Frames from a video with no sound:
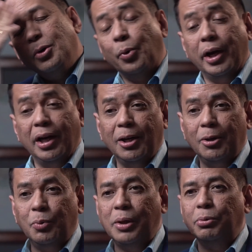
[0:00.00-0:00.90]

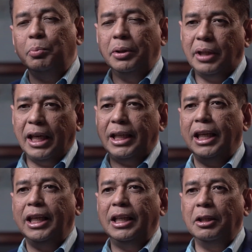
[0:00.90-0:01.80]
where we would be
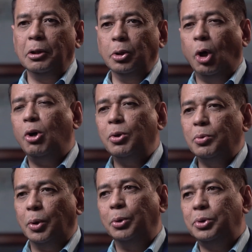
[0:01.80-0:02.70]
taking long
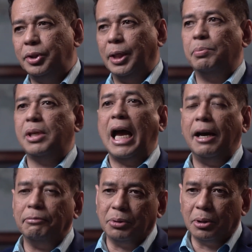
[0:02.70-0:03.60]
road trips
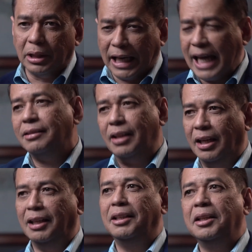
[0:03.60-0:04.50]
after
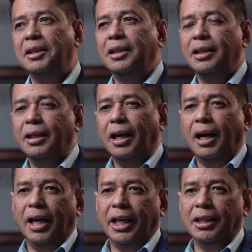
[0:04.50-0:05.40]
landing,
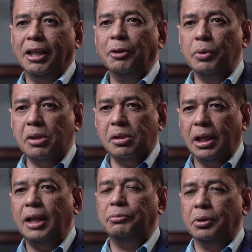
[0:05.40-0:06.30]
and then we'd
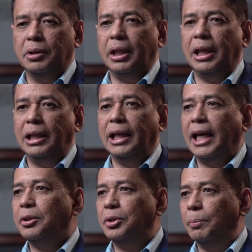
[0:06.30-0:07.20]
still have to take a
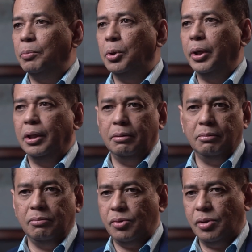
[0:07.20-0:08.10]
land trip
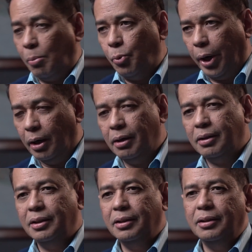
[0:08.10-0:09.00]
going
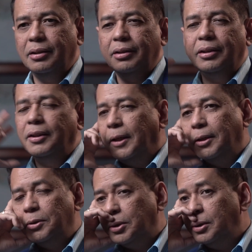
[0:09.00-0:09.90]
somewhere.
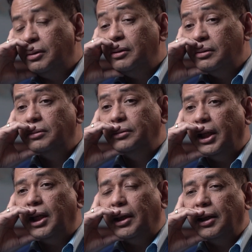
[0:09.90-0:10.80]
And so,
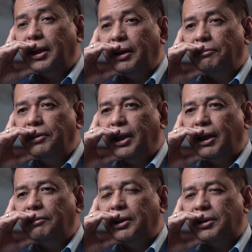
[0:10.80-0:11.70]

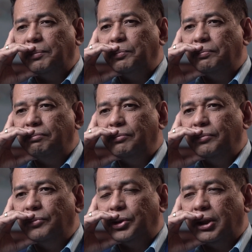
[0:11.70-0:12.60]
every trip
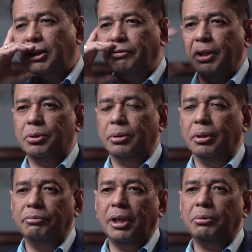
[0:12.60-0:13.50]
was an adventure.
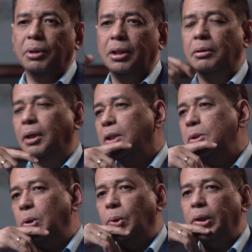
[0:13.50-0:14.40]
In fact, we had a
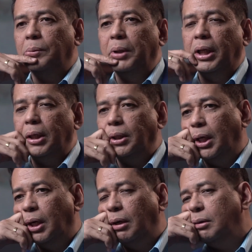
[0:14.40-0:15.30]
running joke in
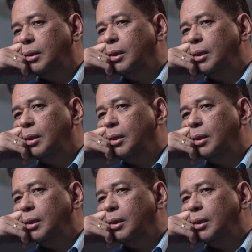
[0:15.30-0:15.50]
Malacañang